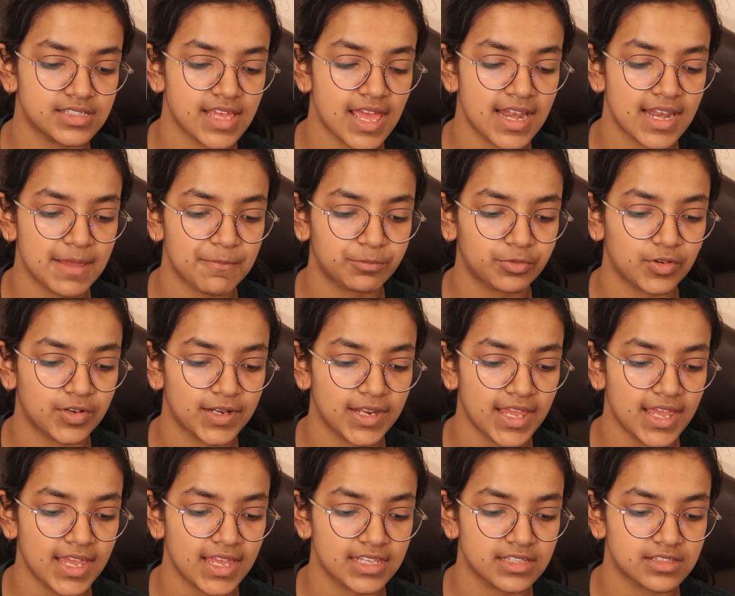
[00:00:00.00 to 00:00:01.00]
And point
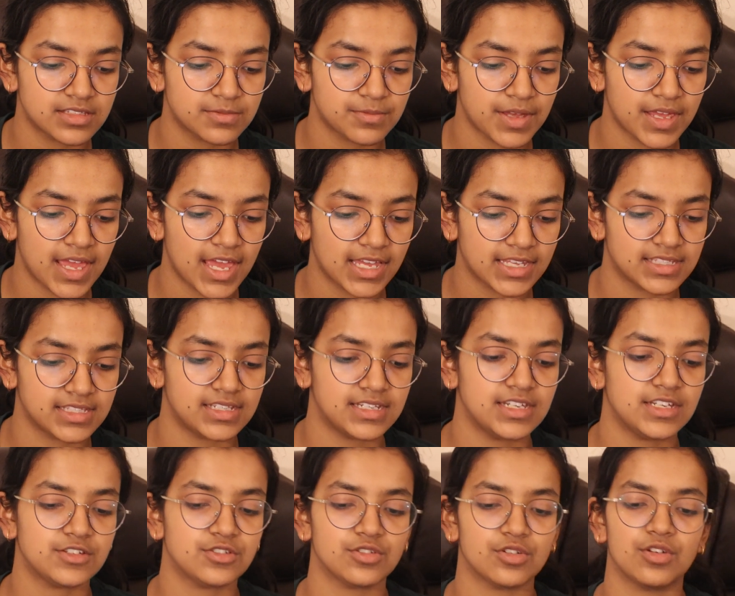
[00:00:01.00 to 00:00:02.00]
A is my x
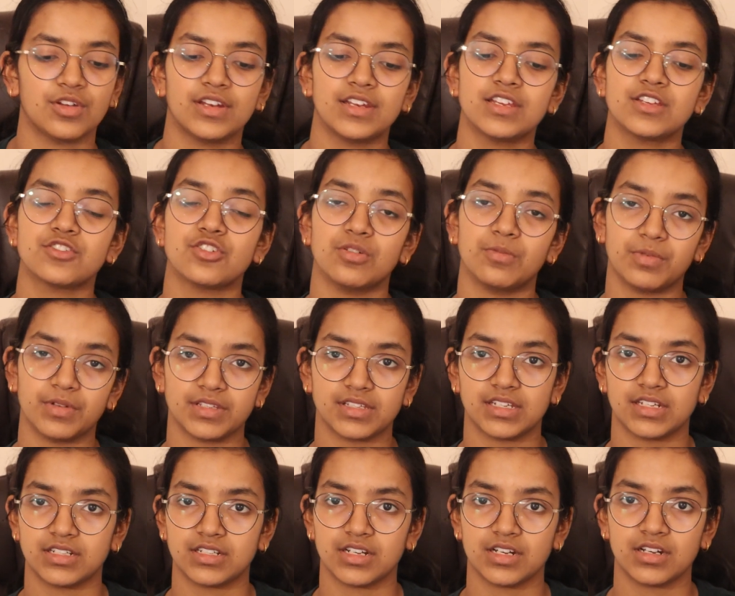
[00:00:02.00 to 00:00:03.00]
initial
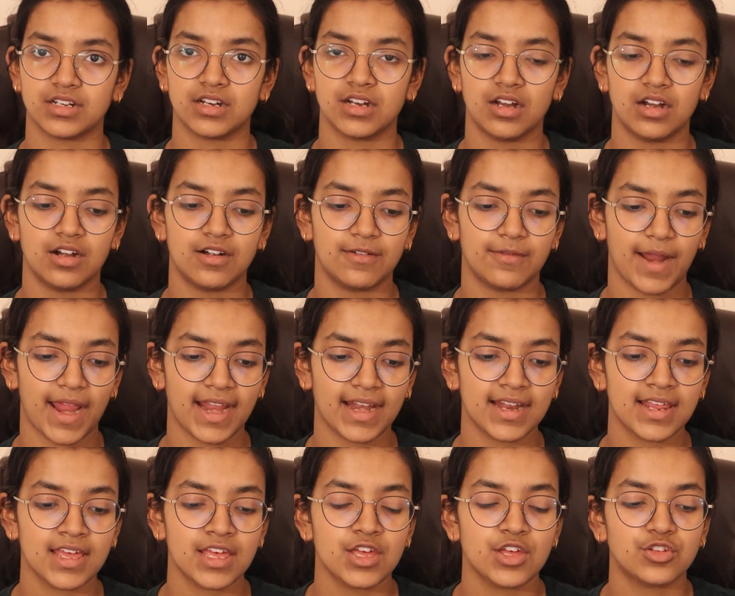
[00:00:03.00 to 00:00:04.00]
position, right?
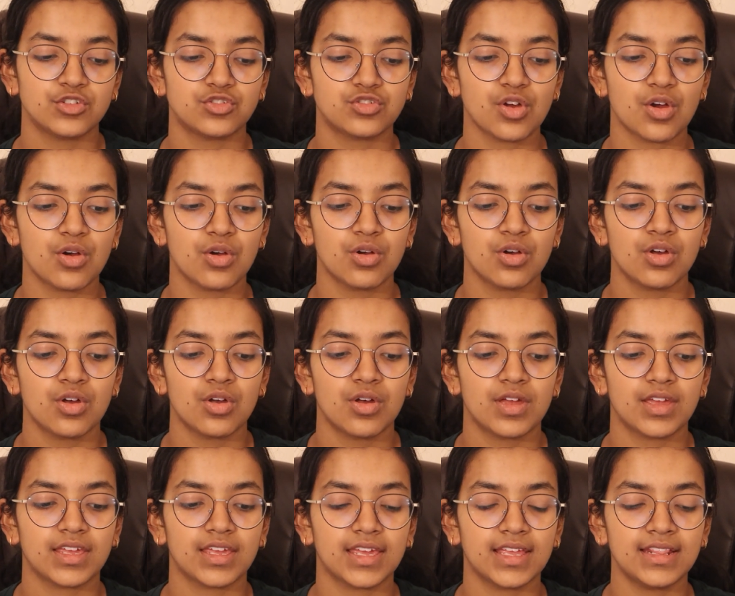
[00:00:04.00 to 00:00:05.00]
So
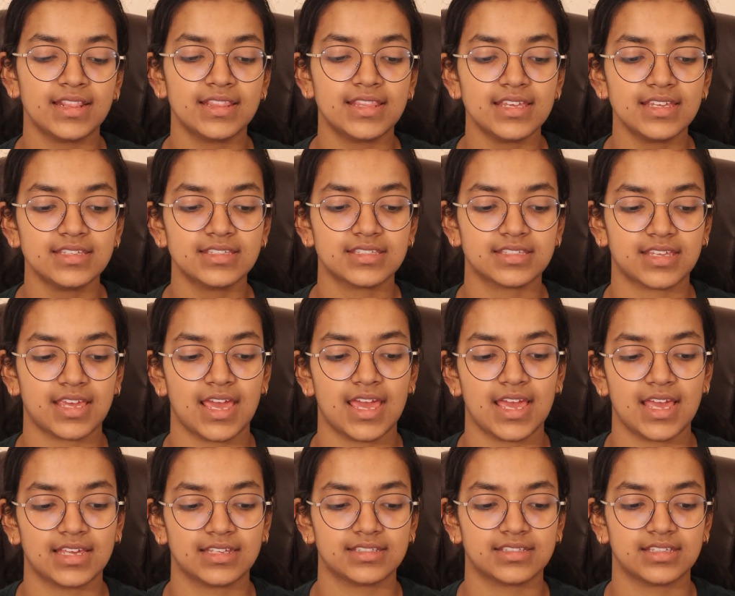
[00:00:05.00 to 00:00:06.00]
in this
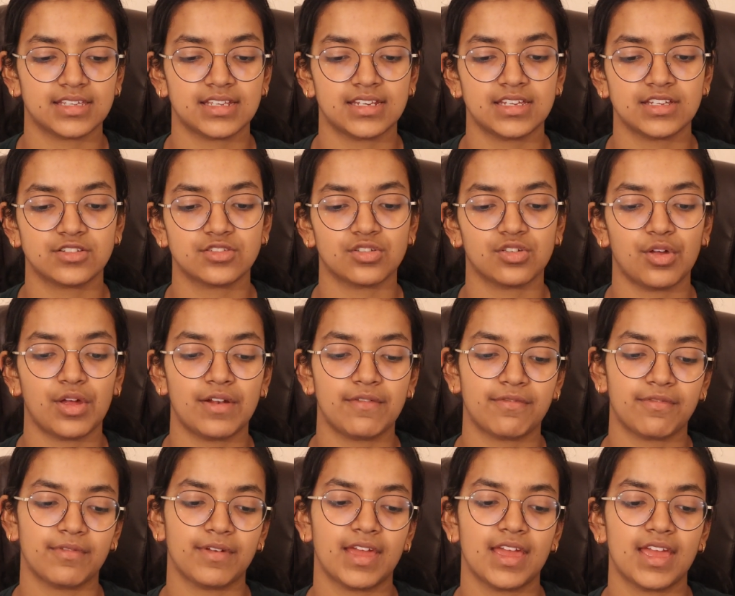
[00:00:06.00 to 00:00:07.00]
case, initial
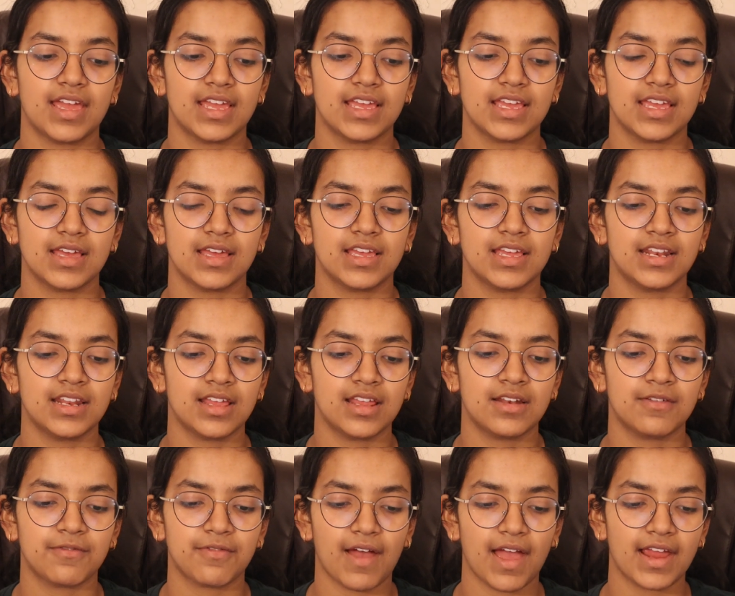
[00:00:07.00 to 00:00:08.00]

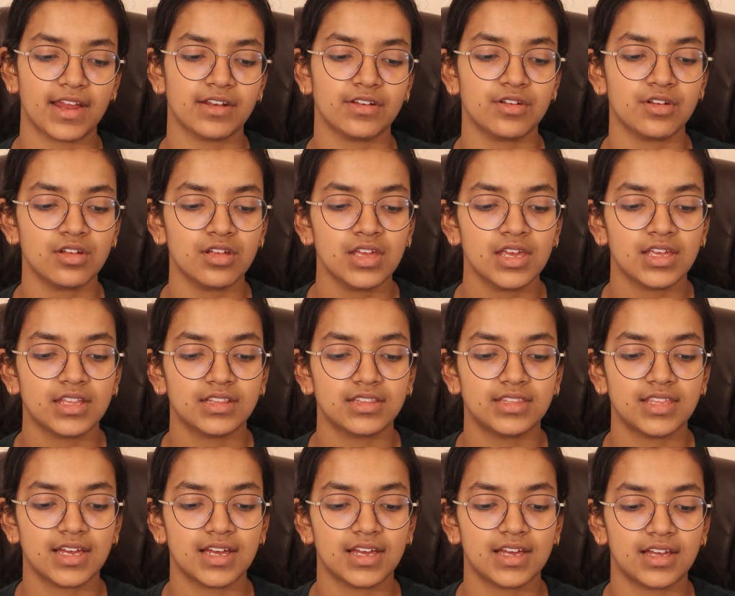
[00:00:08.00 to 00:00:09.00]
and final,
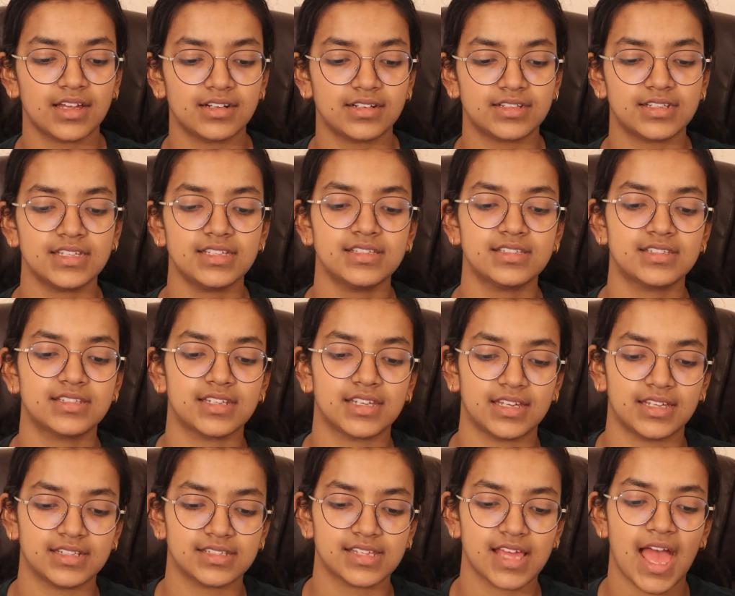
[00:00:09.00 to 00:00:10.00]
the
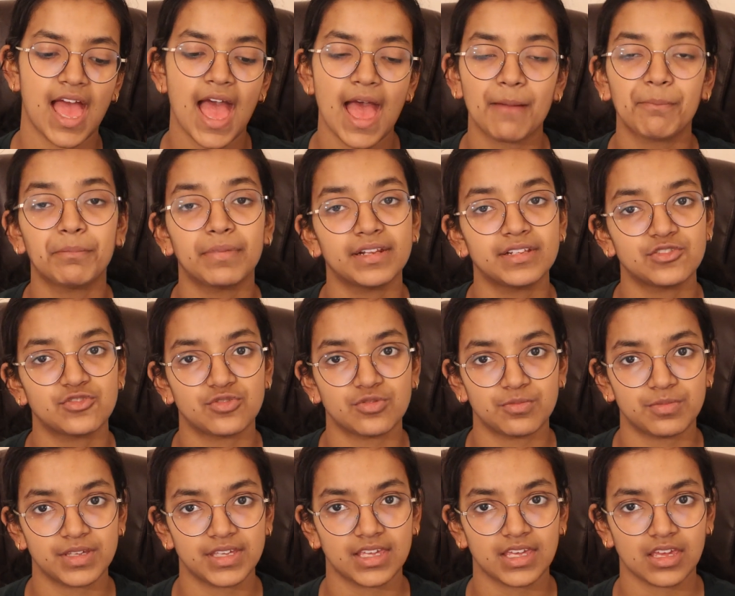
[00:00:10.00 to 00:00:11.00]
distance happens to
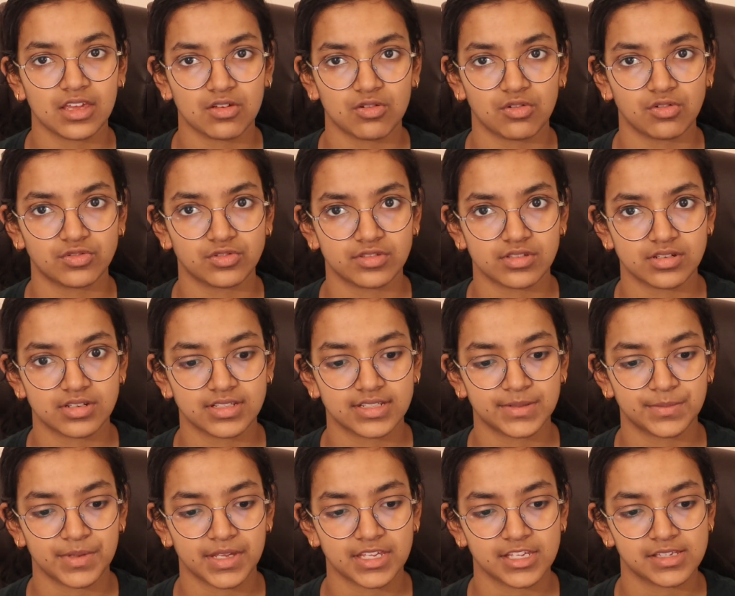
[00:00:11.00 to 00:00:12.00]
be equal to the
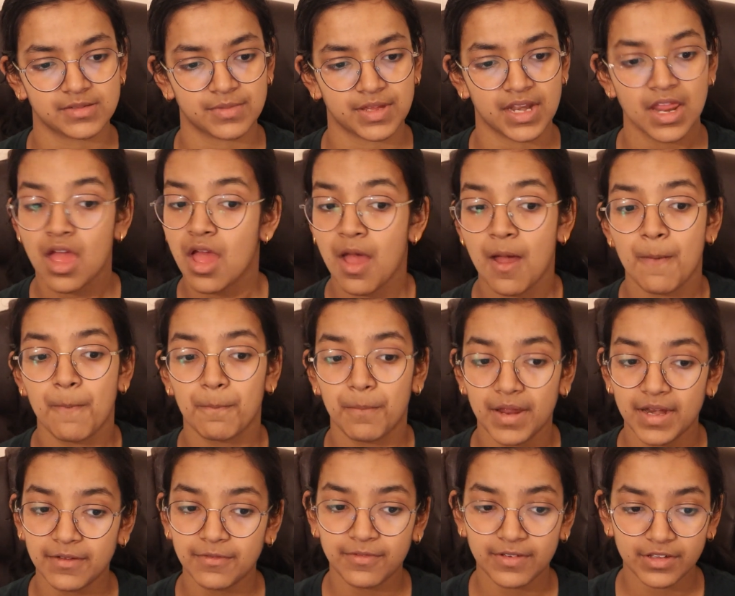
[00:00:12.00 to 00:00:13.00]
displacement.
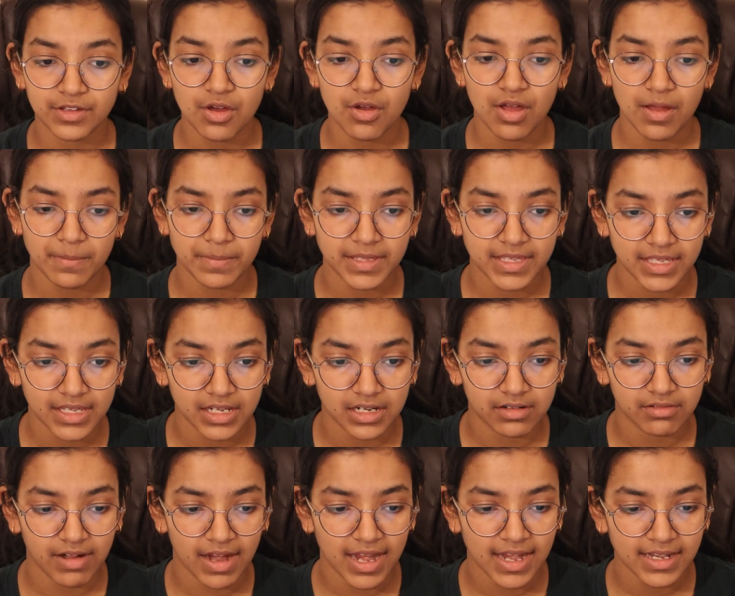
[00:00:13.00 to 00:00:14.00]
But if we go up
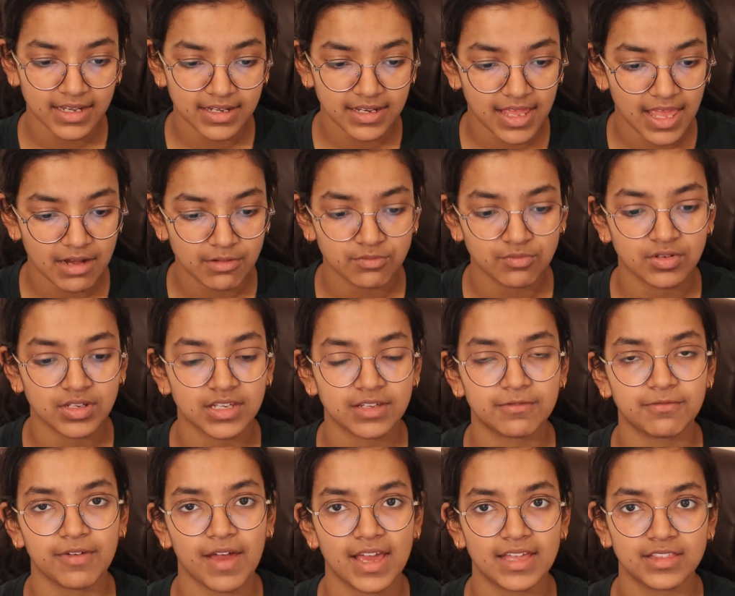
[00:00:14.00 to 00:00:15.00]
here, right, and we
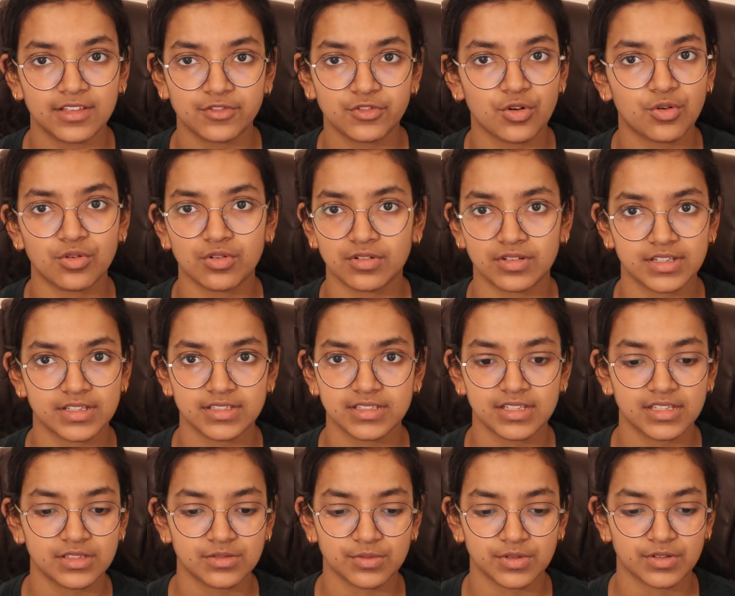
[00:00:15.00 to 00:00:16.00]
find the total
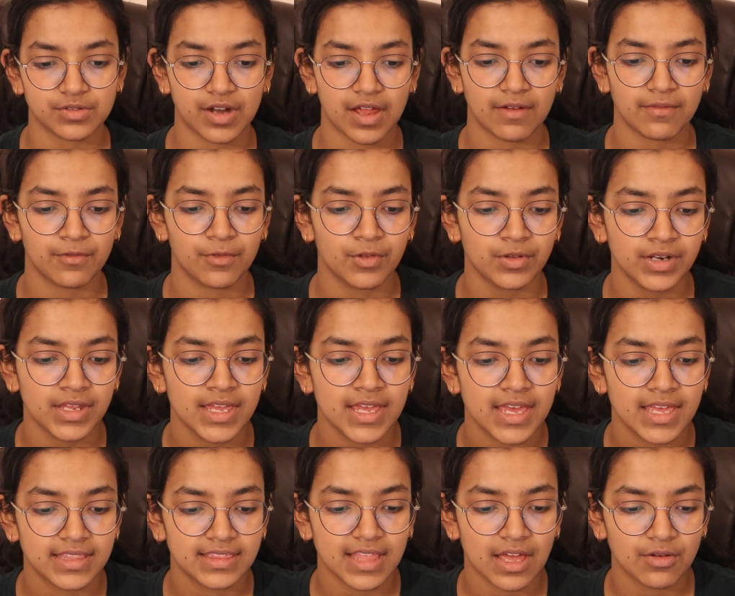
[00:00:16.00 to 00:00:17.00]
distance we traveled,
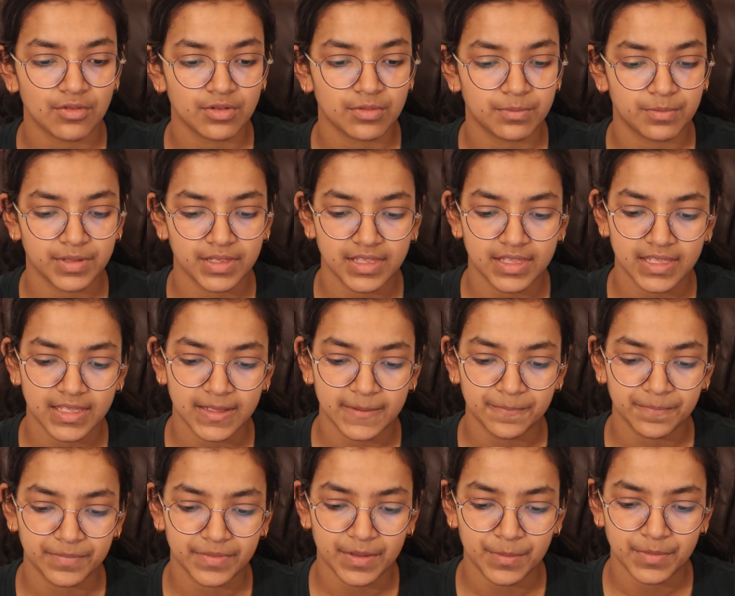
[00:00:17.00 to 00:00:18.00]
that will
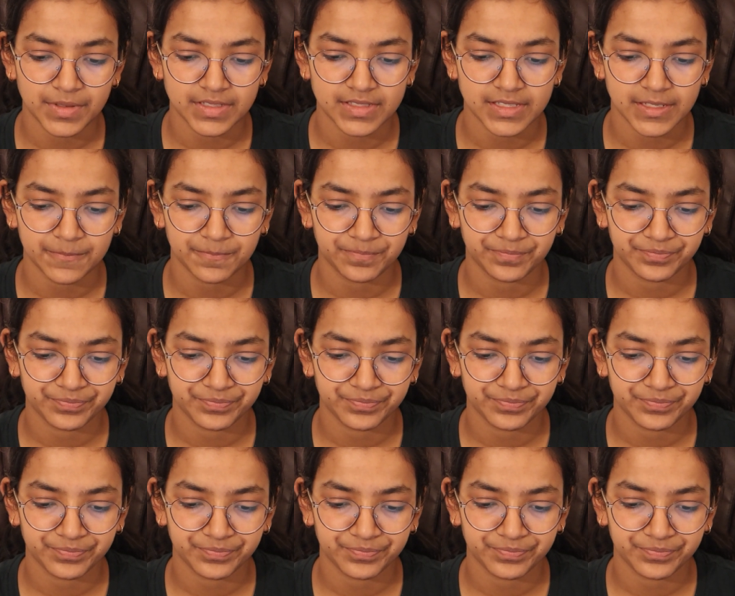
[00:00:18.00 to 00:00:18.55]
be, let me see.